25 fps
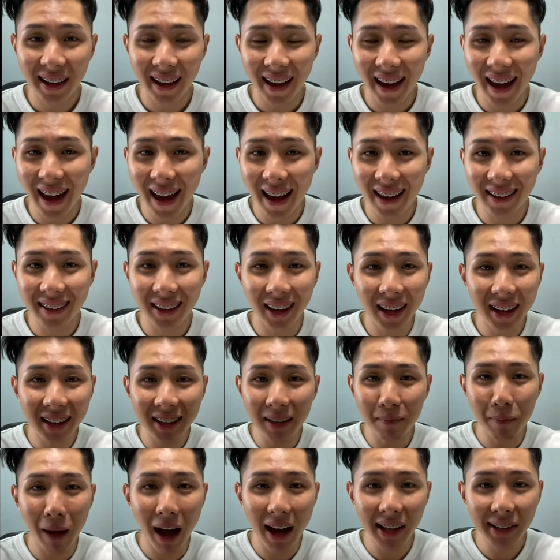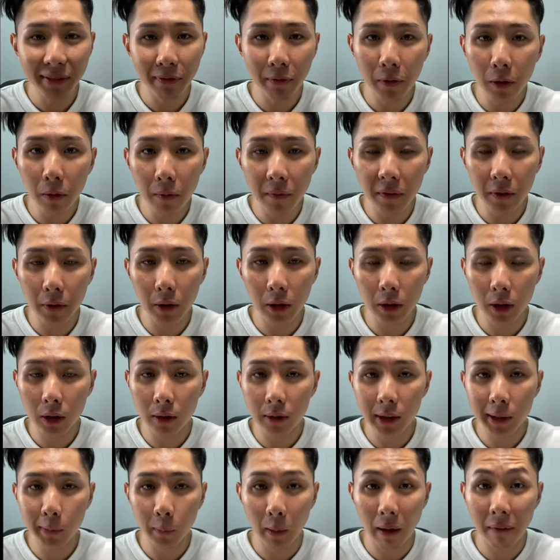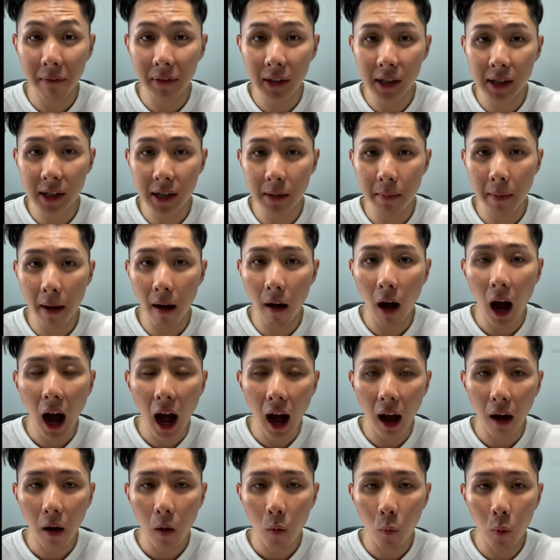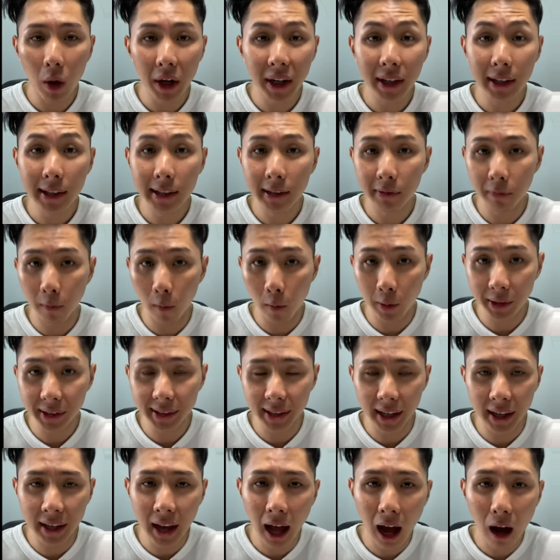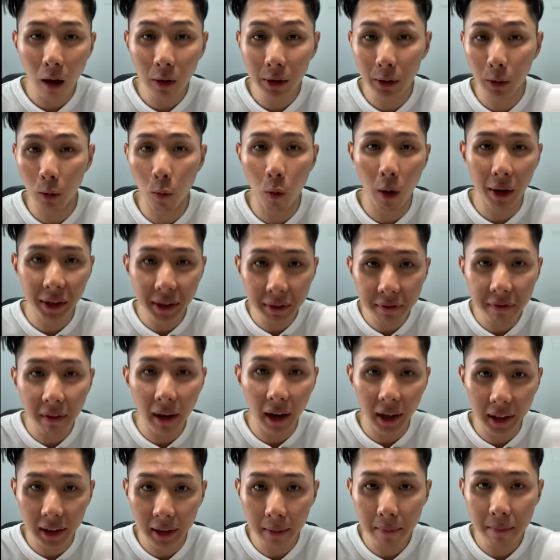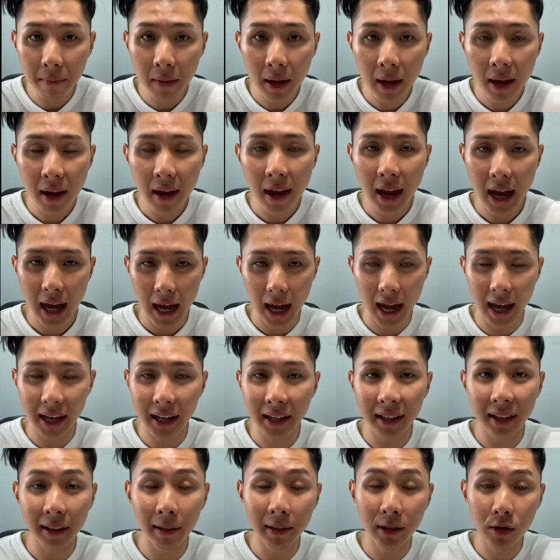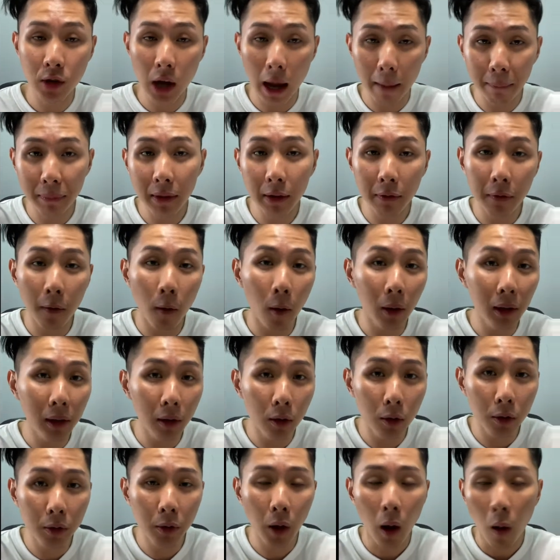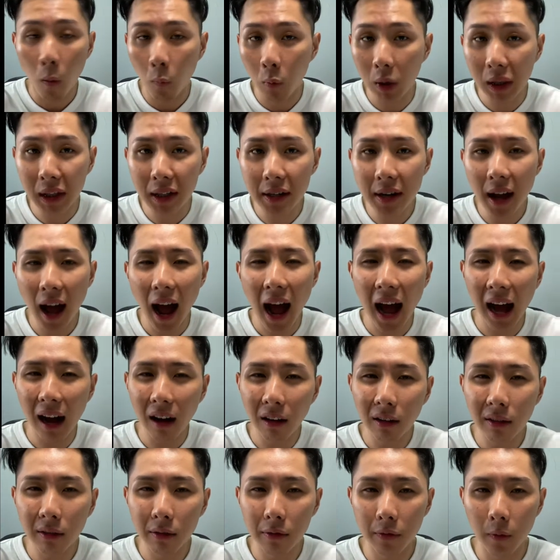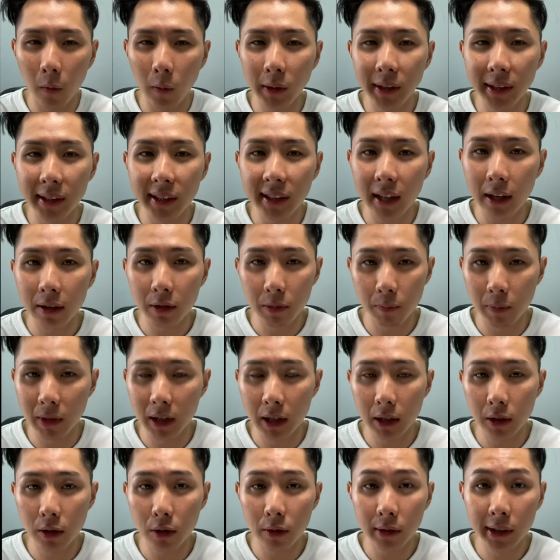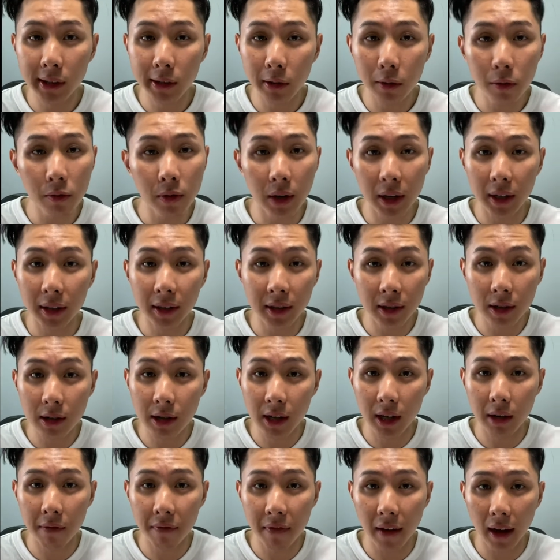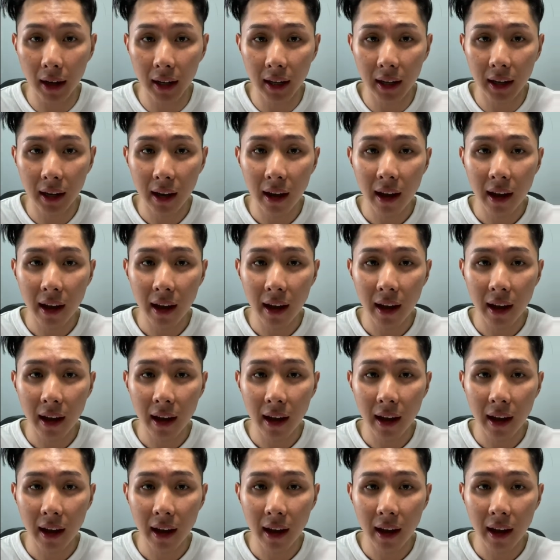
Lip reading: And in the past few videos, we have learned about what is force and how to quantify them. And in the chapter 4 alone, we learned how forces can be used to create a turning effect.